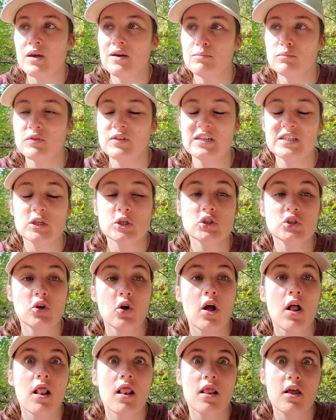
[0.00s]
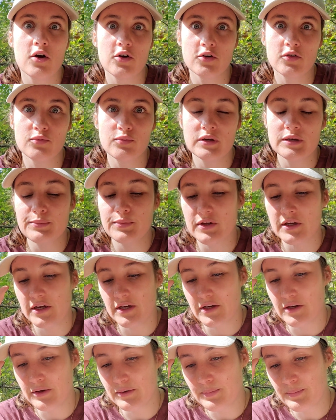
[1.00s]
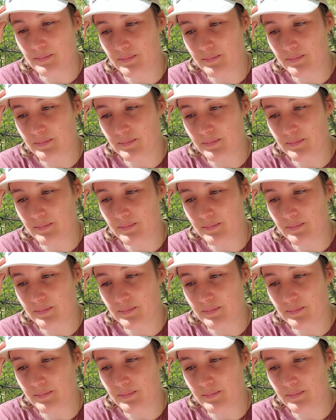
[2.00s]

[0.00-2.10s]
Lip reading: but there's also a lot of people here.